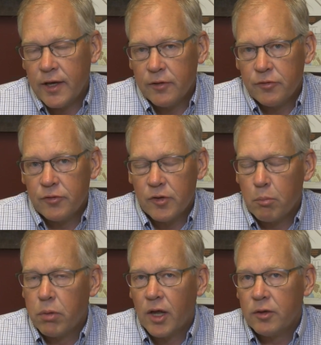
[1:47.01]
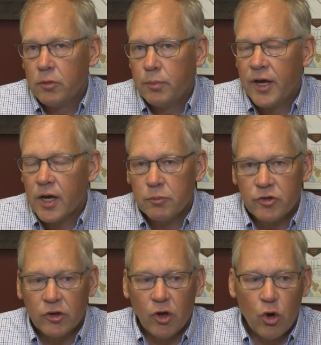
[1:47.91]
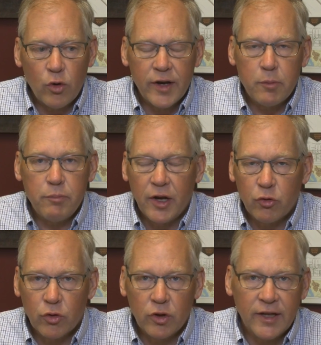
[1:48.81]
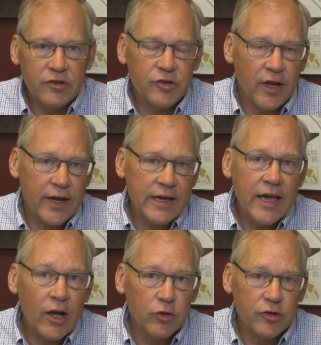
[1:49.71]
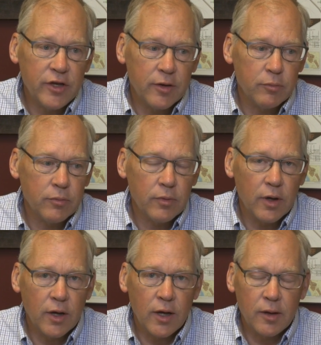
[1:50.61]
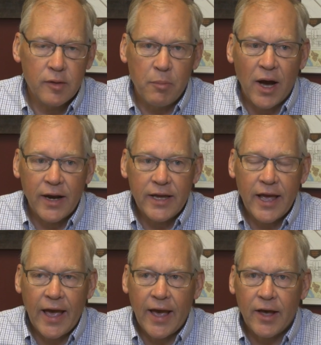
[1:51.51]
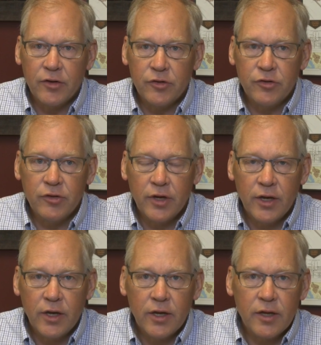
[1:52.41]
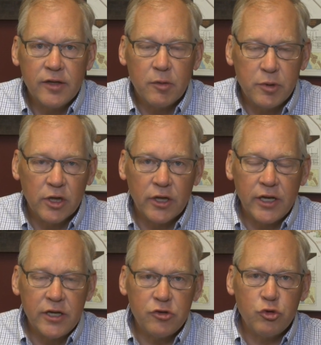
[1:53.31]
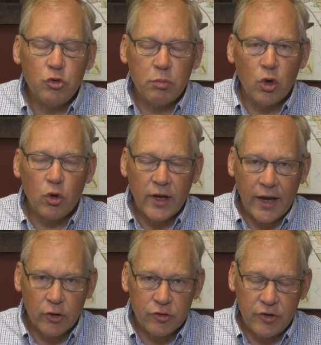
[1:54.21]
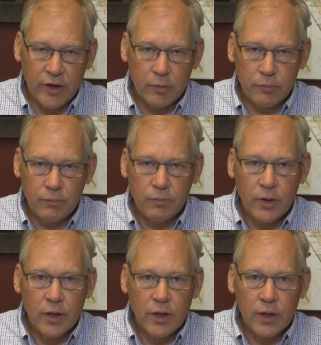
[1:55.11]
if the blood becomes low in a mineral, let's say calcium, uh, the body has the ability to pull calcium